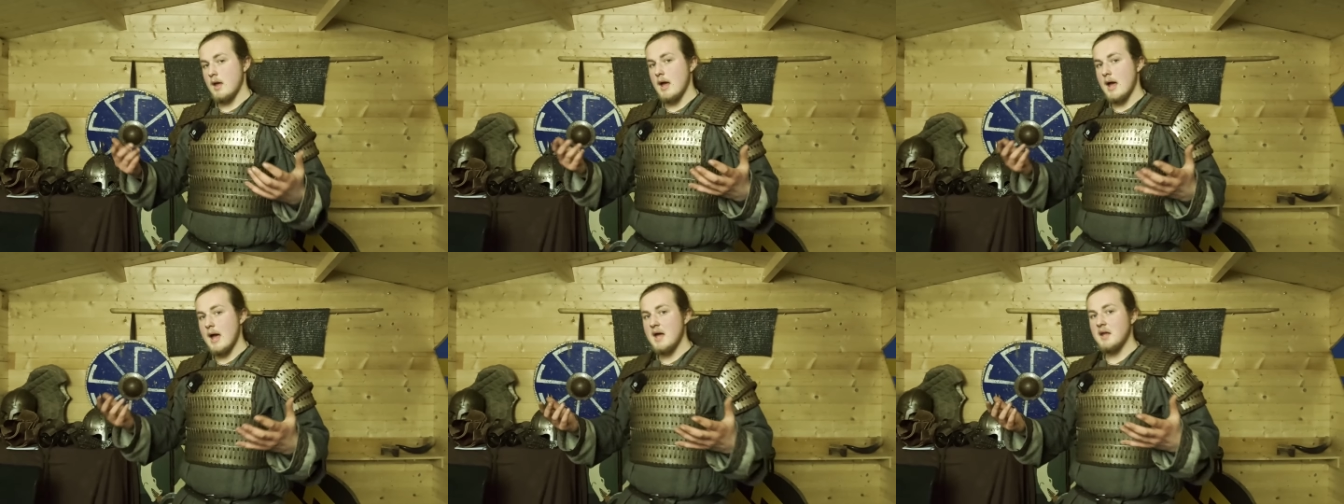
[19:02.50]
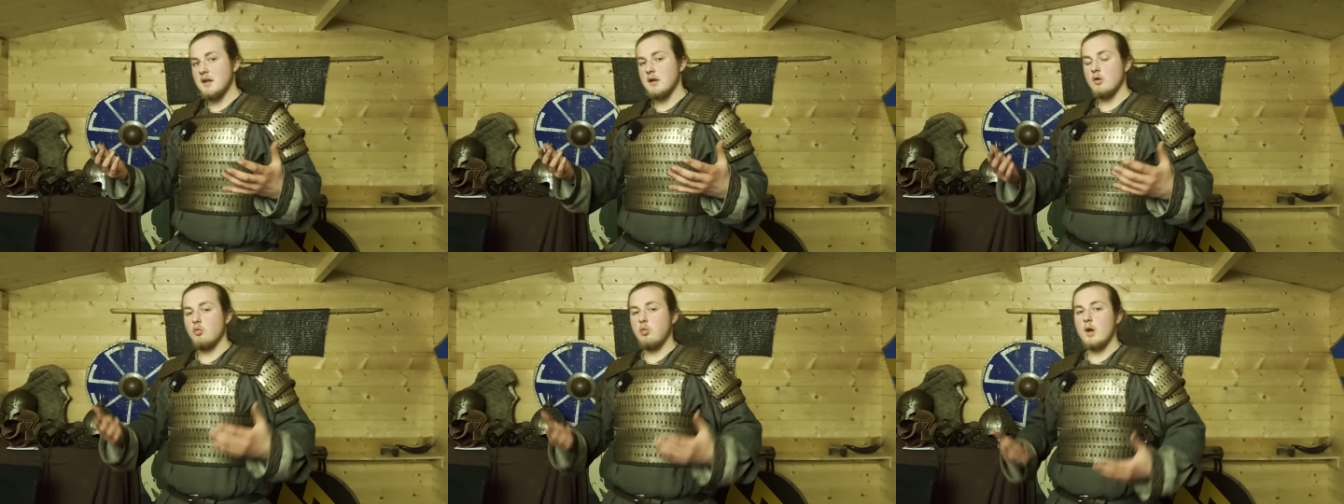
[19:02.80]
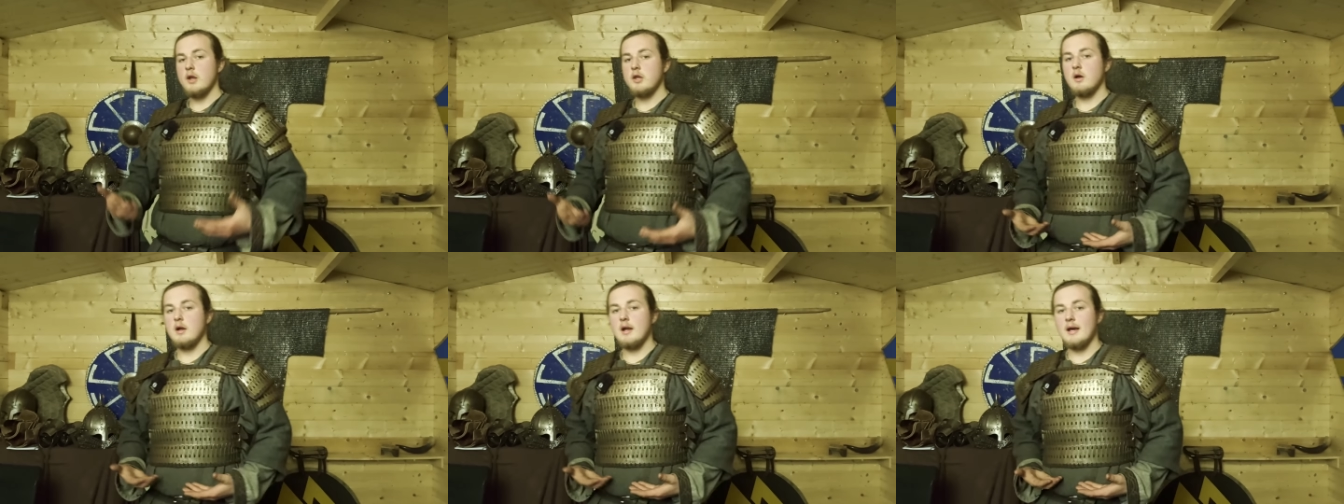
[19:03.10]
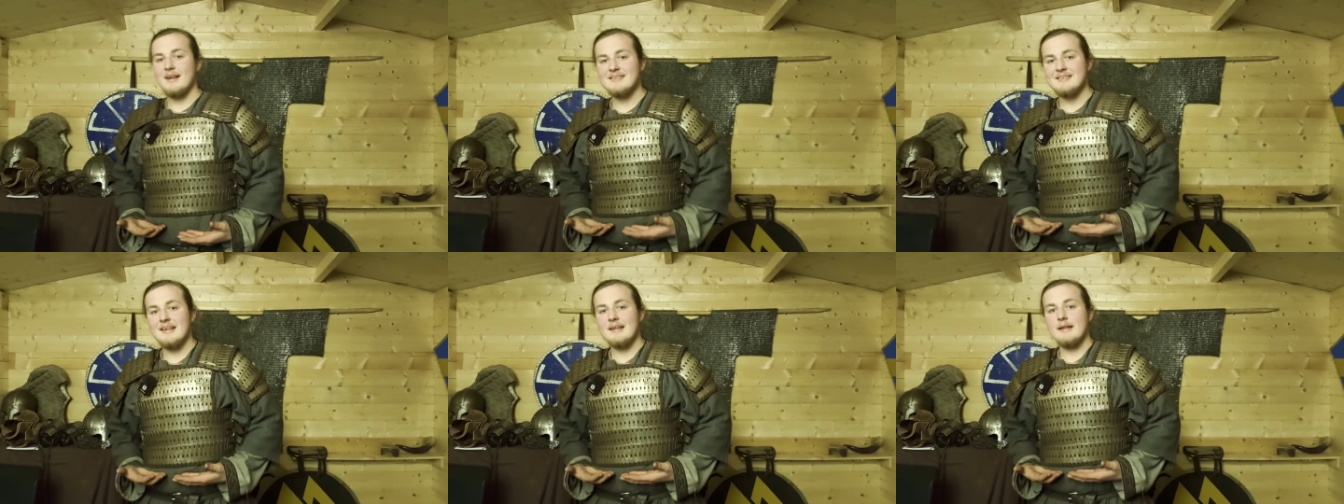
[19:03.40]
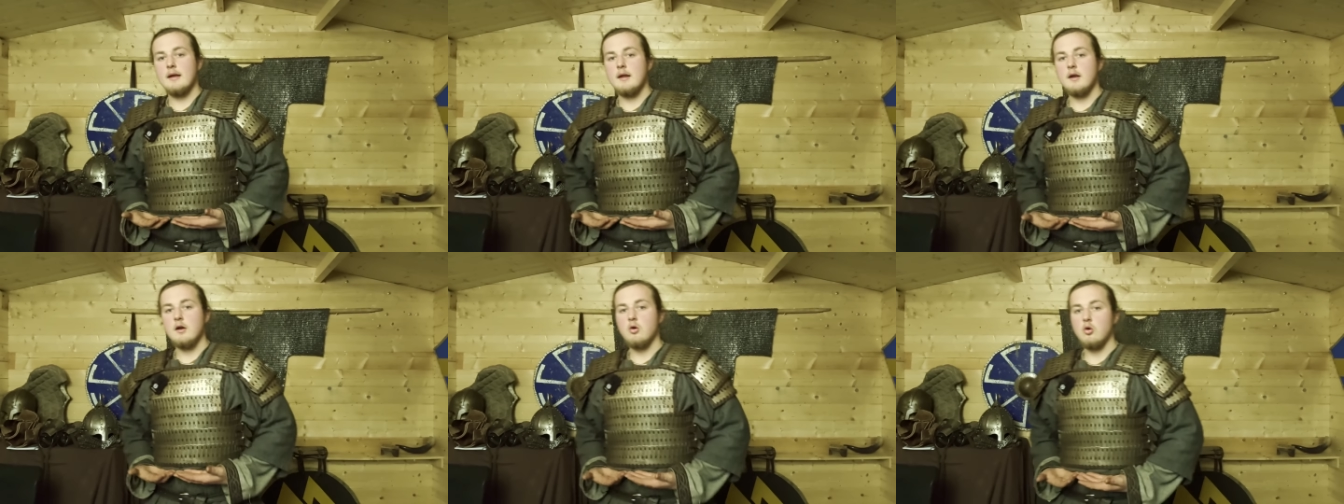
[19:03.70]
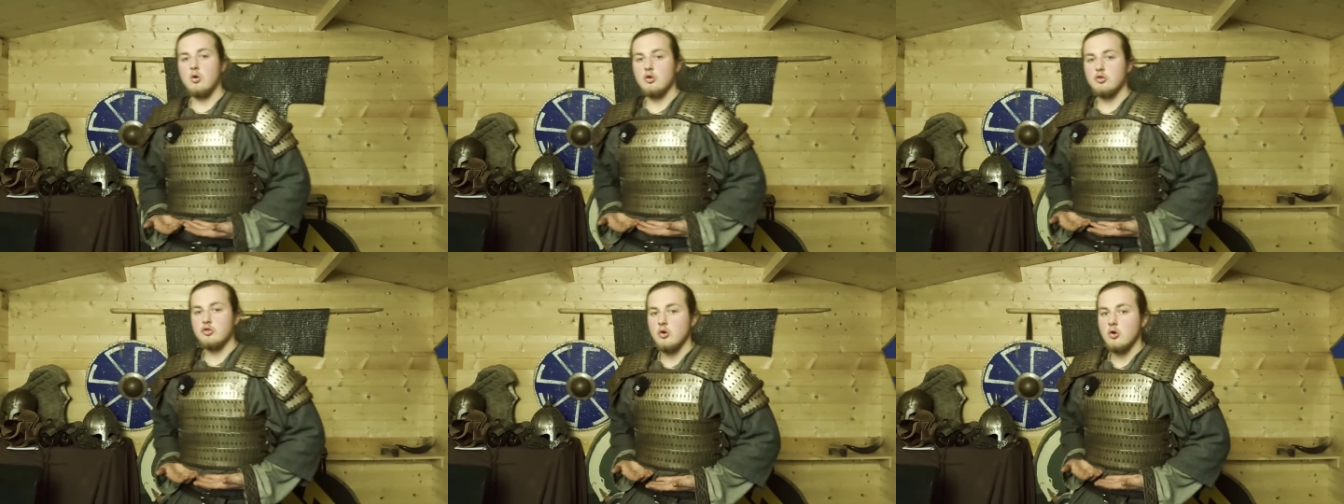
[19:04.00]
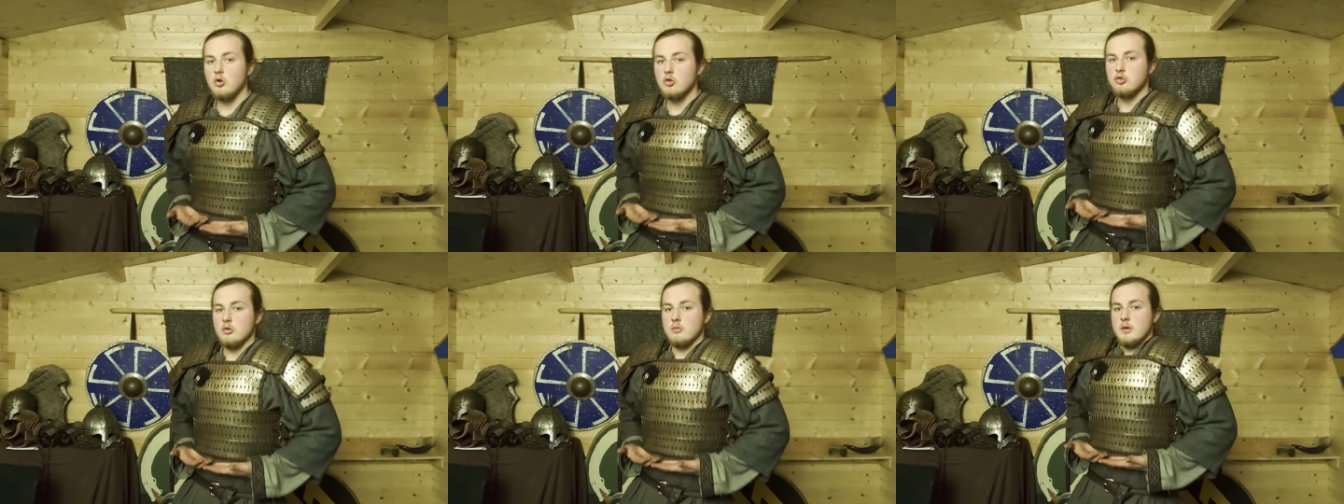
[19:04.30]
And when you're like sitting on a horse,
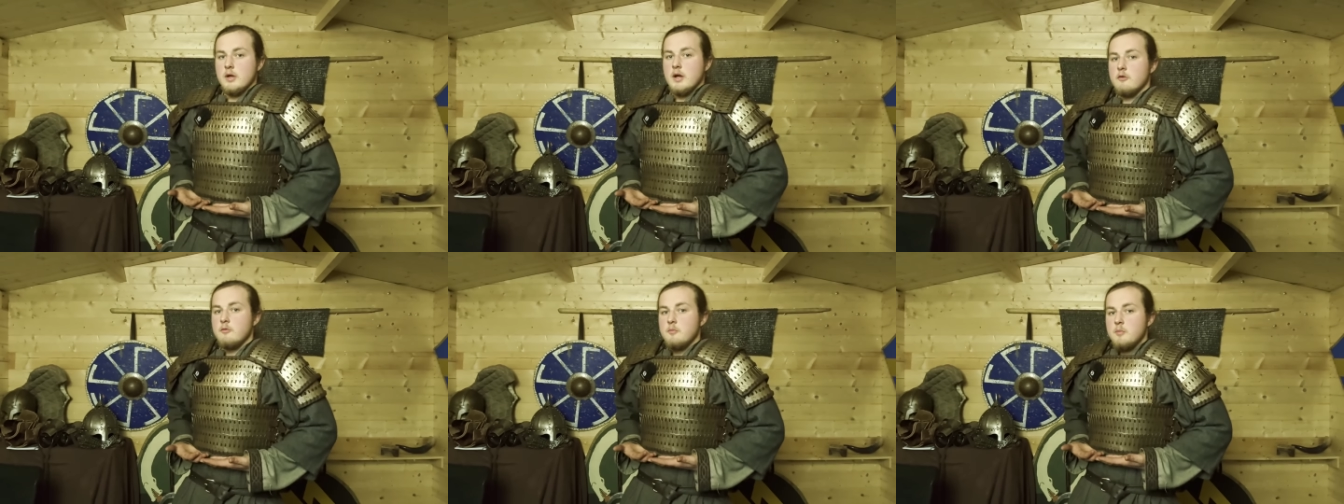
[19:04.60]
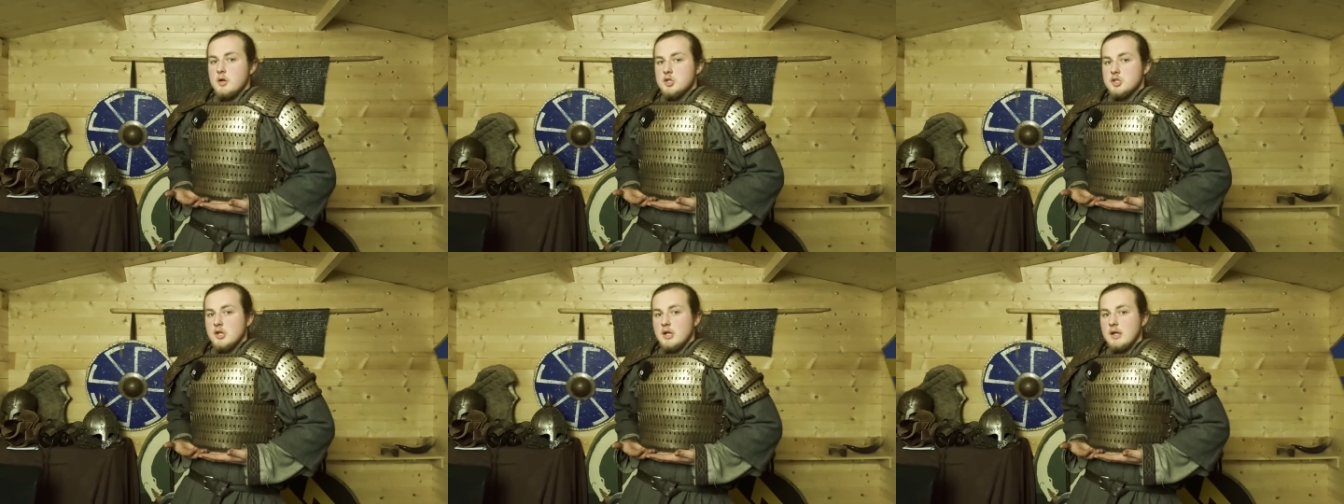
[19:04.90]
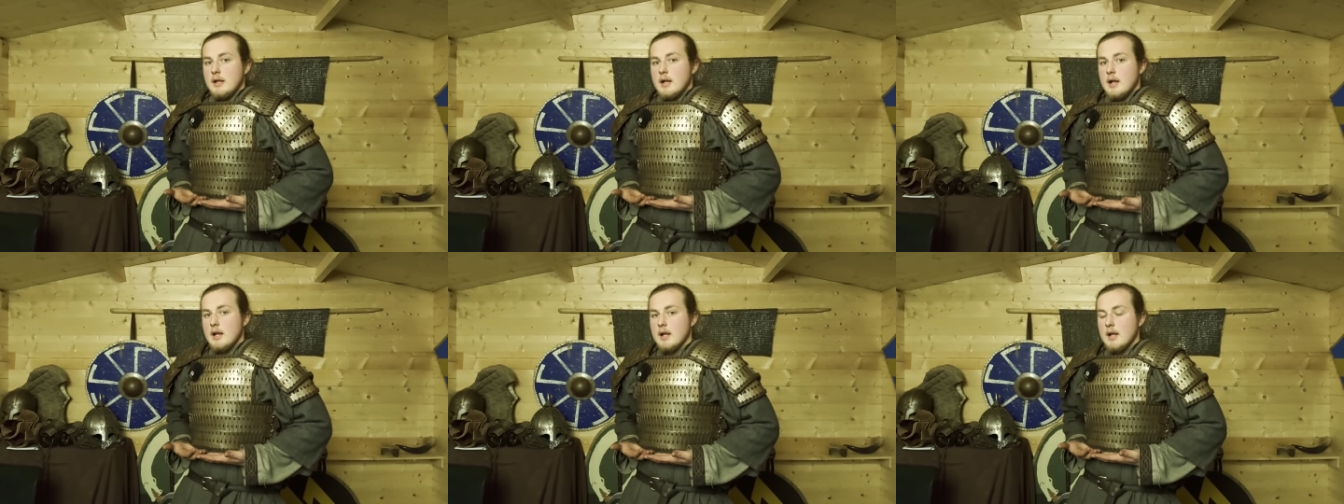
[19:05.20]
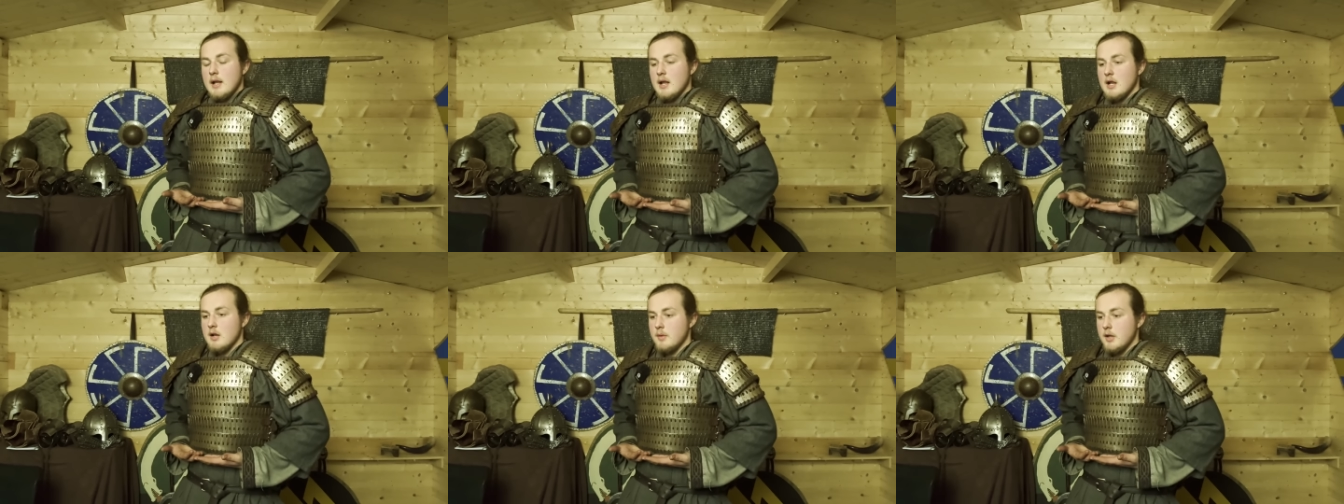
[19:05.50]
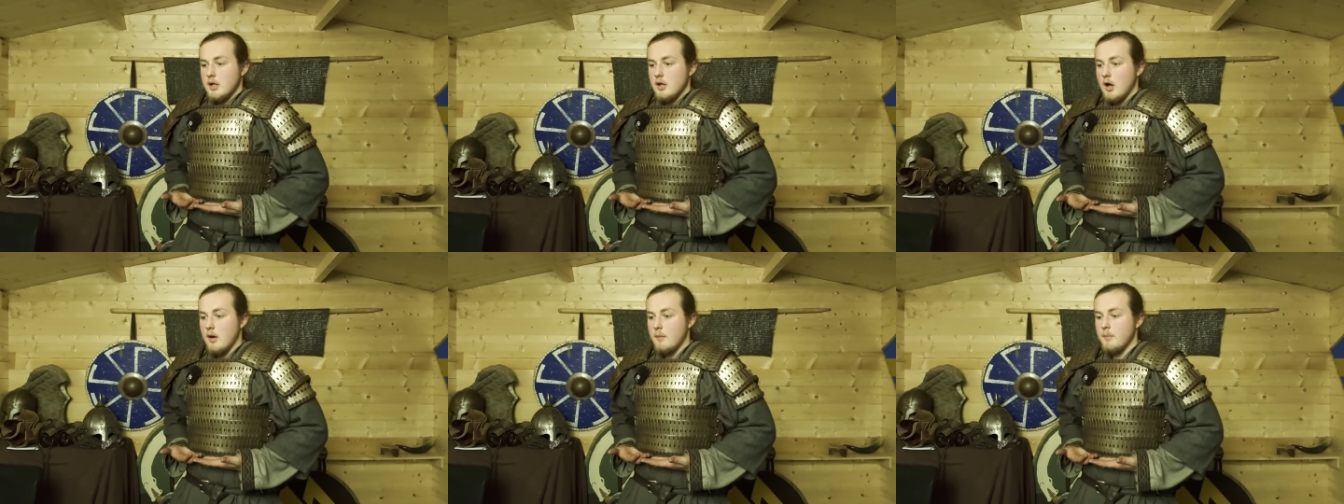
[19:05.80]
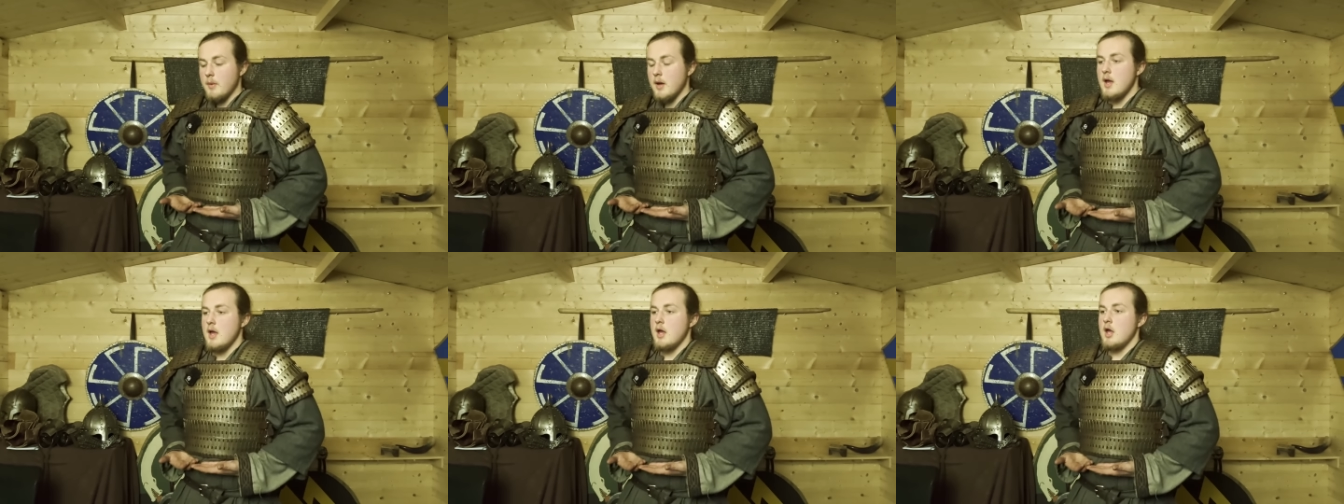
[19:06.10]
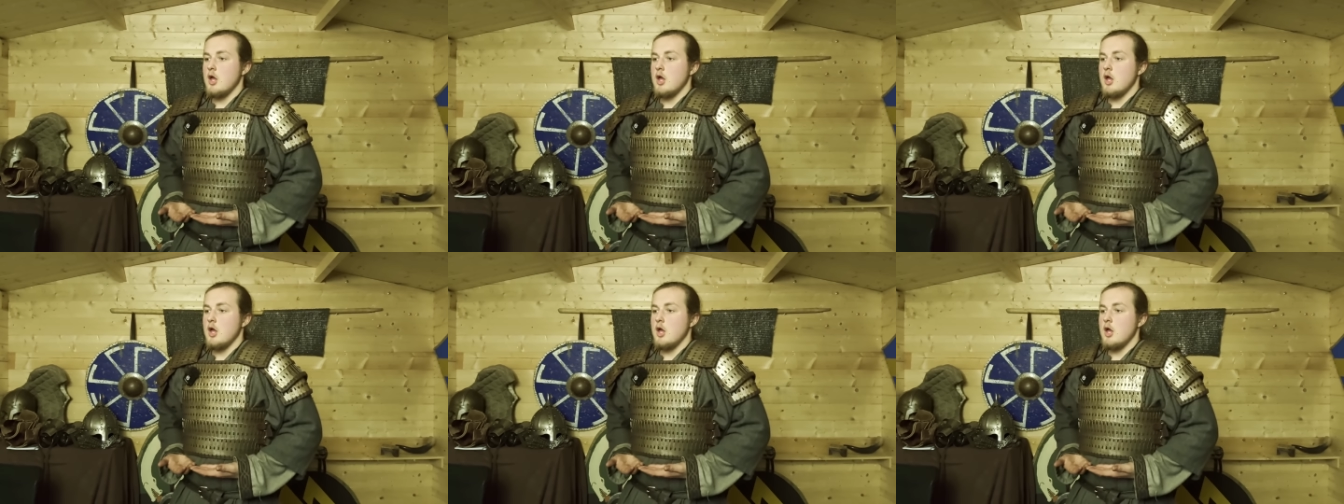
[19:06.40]
you're also kind of pushing it a little bit up,